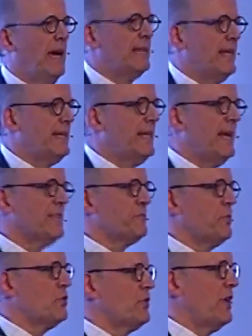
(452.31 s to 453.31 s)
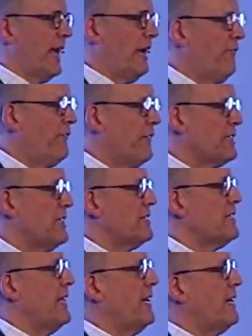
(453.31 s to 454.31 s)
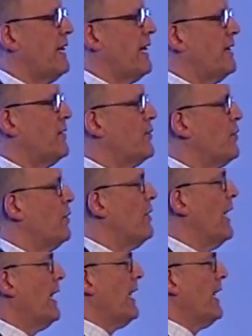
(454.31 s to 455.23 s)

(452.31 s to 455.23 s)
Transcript: And that has put an emphasis then into